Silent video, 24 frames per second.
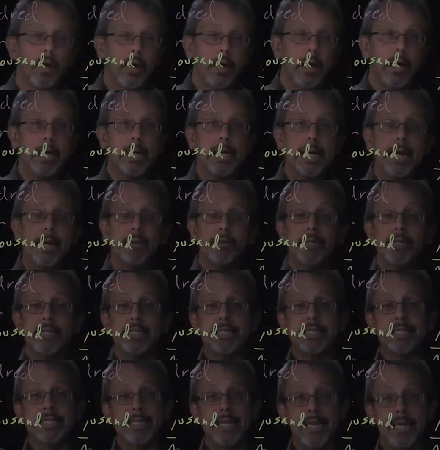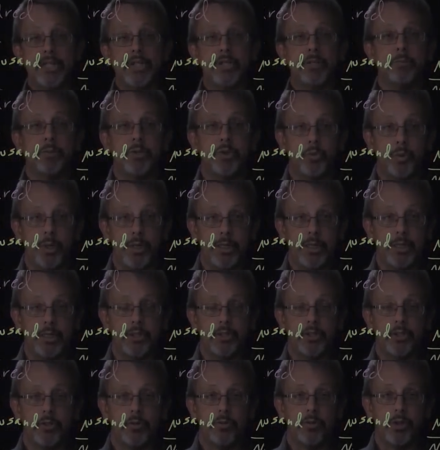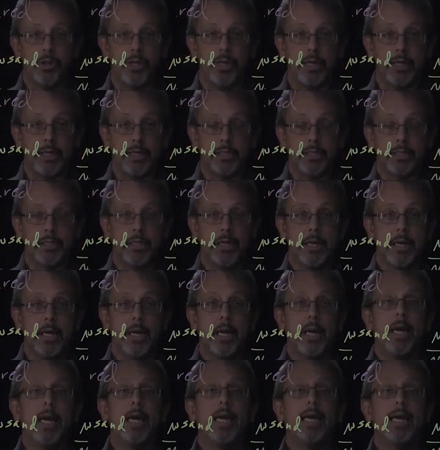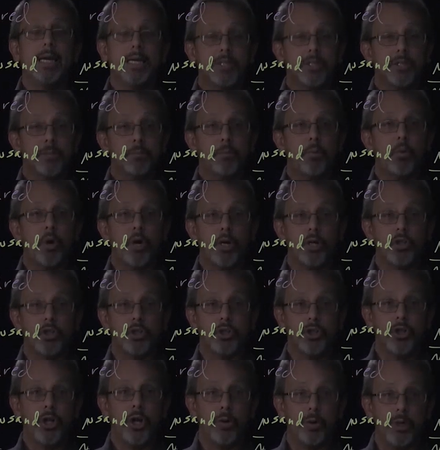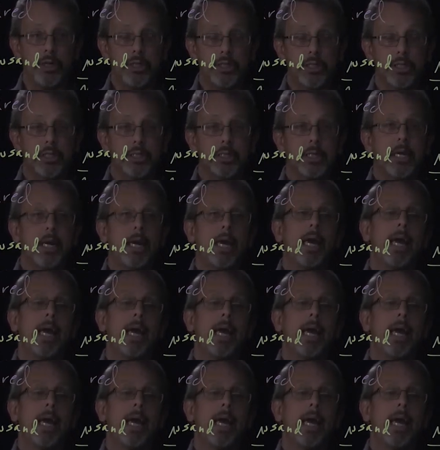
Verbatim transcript: Again, the distinction between these two things is important to notice.